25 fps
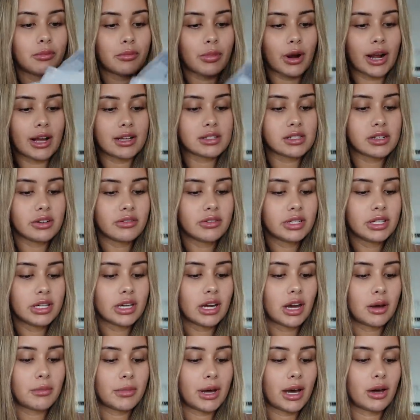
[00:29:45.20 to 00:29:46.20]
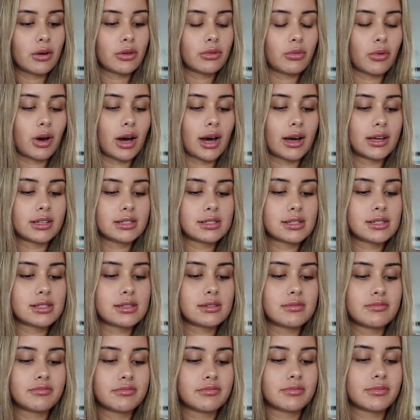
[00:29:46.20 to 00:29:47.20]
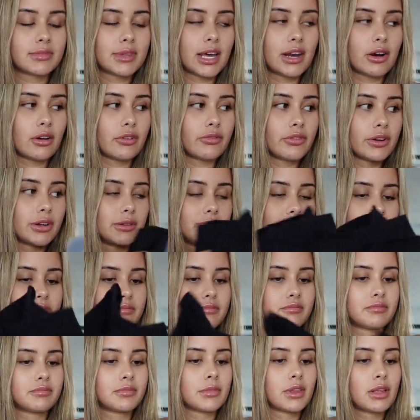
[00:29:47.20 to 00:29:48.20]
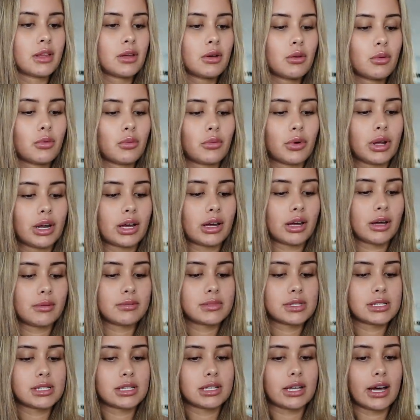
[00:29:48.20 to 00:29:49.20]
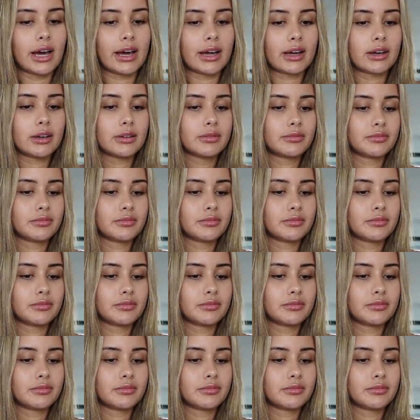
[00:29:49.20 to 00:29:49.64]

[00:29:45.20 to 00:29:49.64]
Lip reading: brands don't really come out with whites that often when it comes to like